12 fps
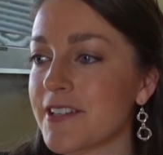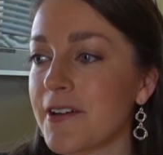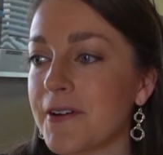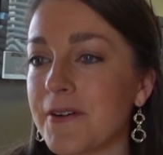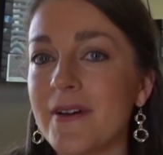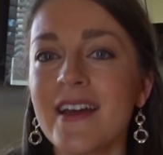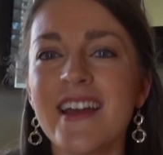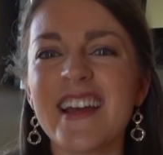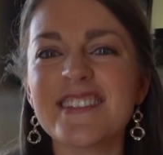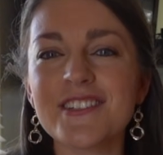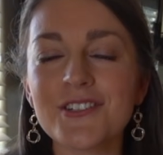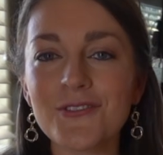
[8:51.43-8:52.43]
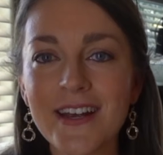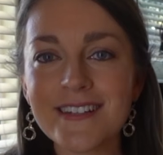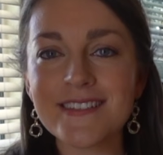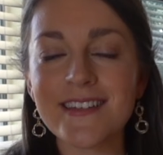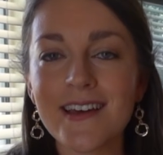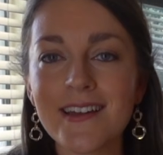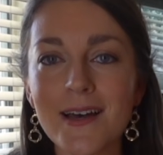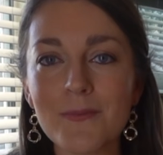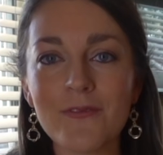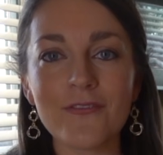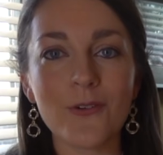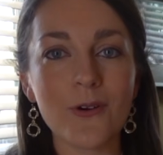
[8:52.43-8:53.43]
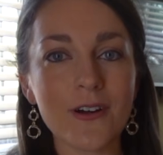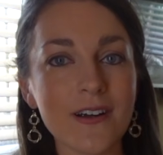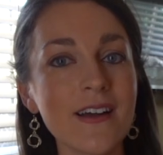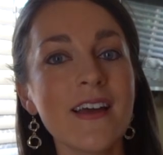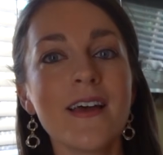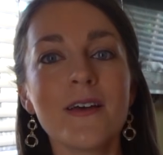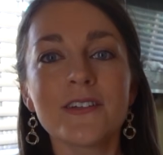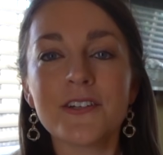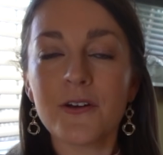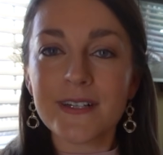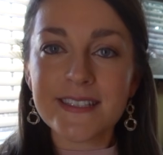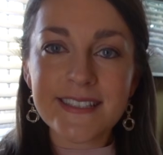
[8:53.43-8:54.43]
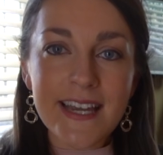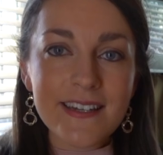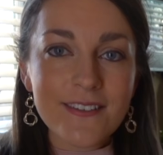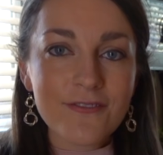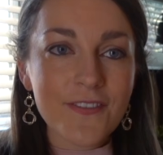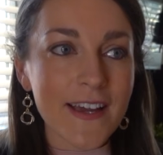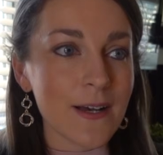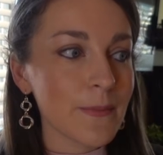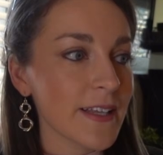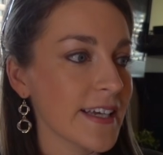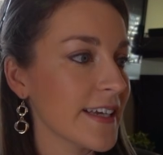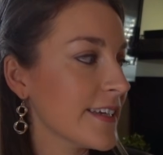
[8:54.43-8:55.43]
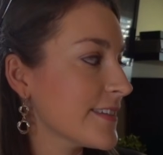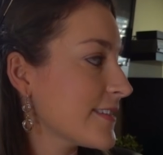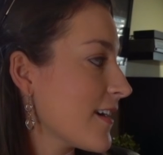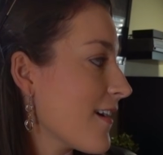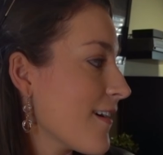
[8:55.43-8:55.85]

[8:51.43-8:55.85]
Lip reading: So it's a great setup for, extended families,